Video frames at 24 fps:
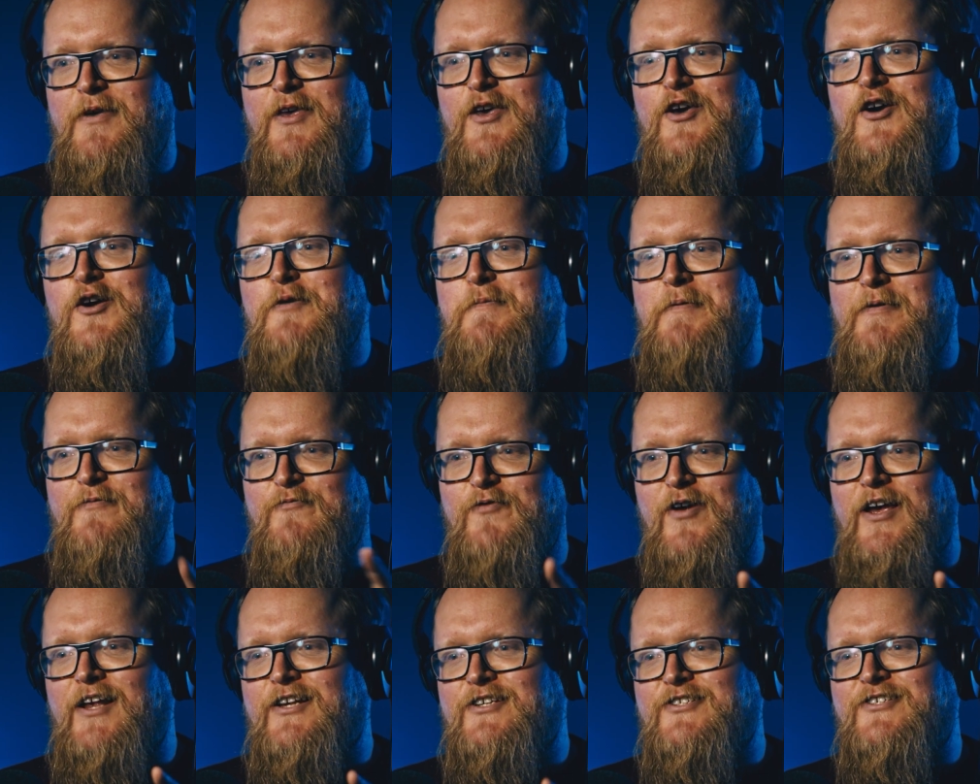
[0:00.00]
you could have been
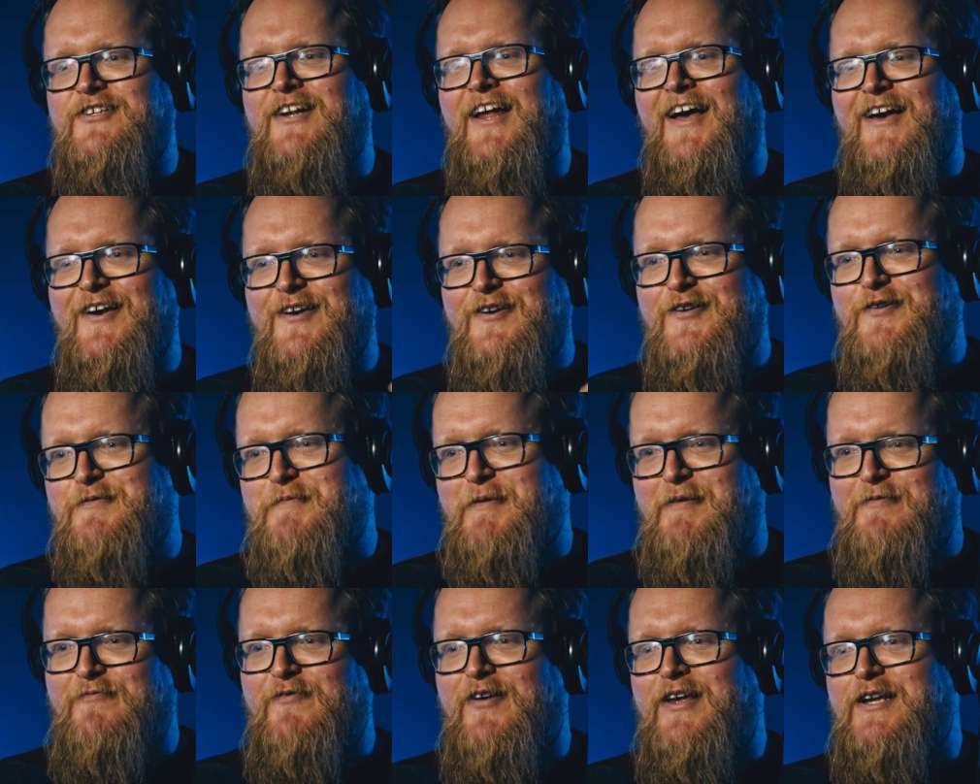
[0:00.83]
rich, and I could have
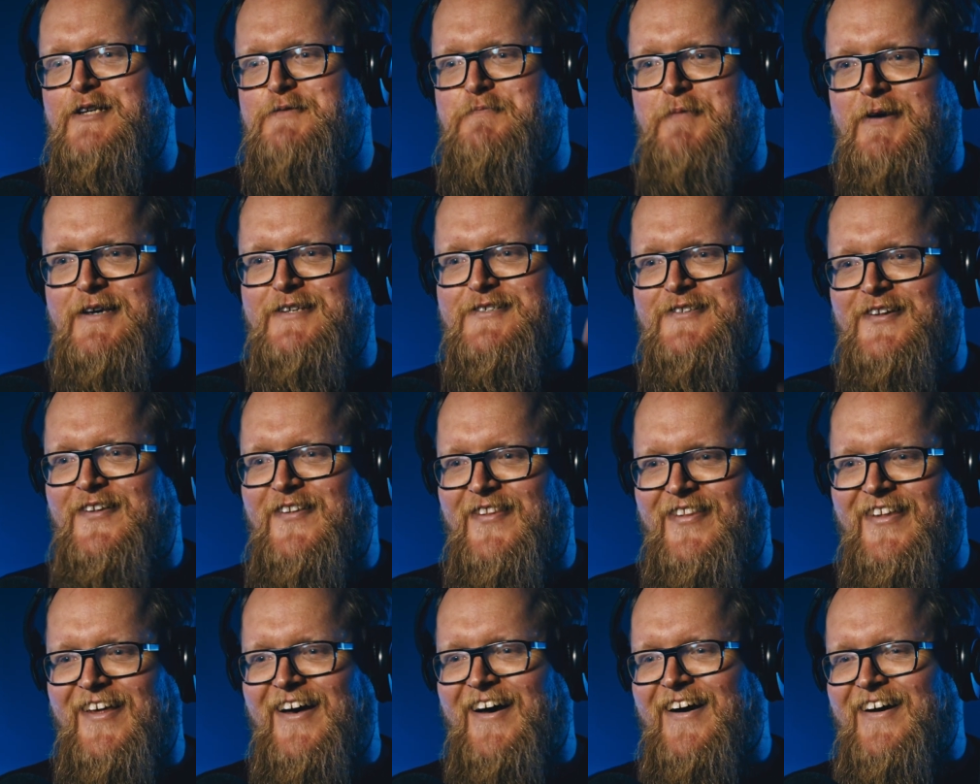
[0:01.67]
been rich based
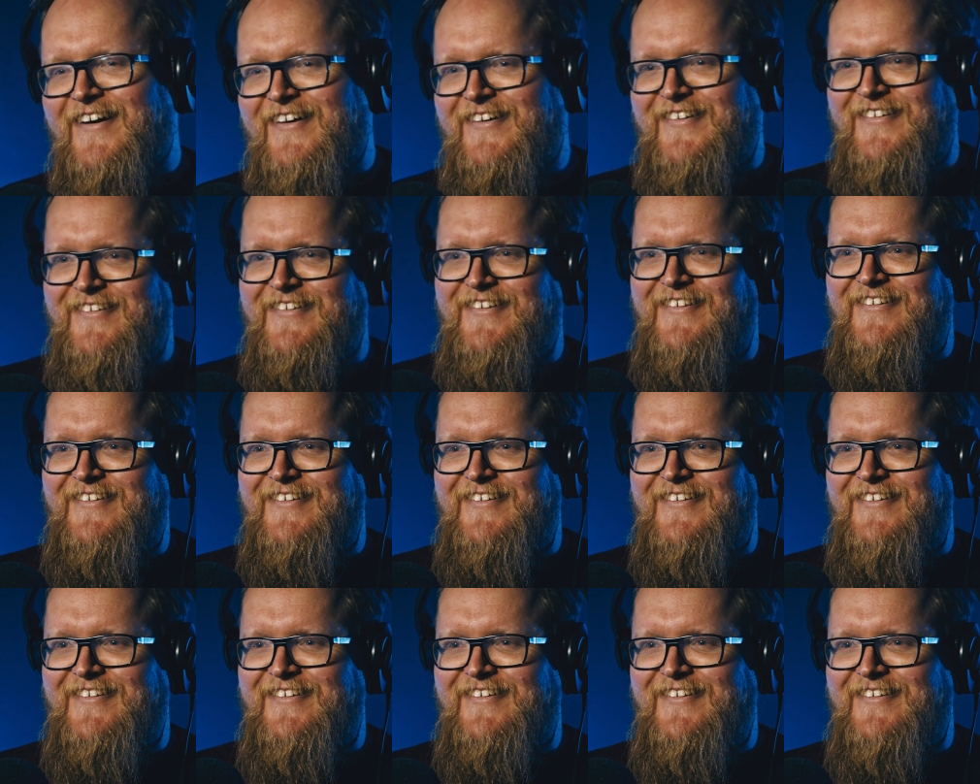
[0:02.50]
on that.